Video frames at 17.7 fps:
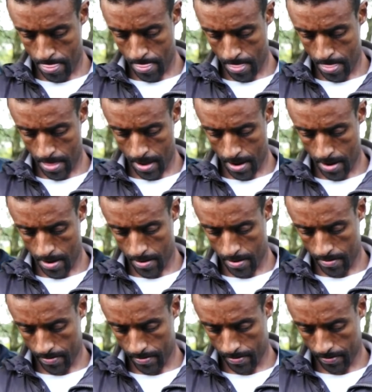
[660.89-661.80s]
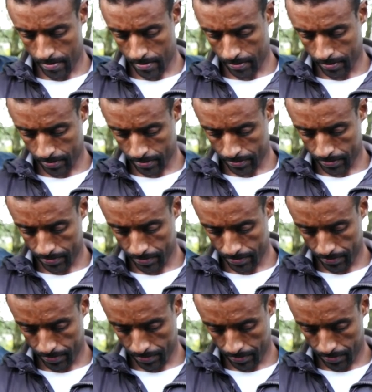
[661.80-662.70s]

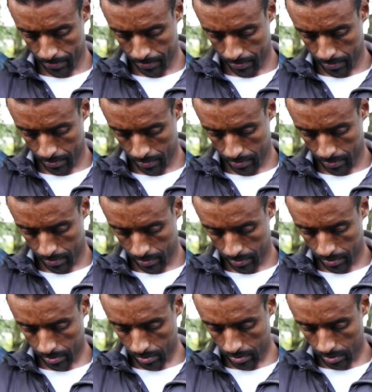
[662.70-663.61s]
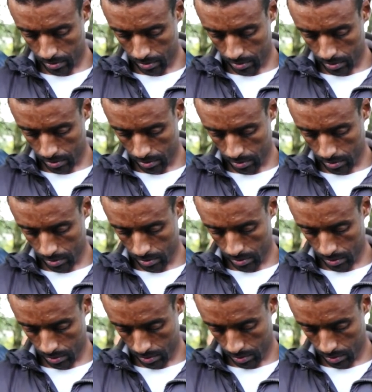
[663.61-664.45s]
(not speaking)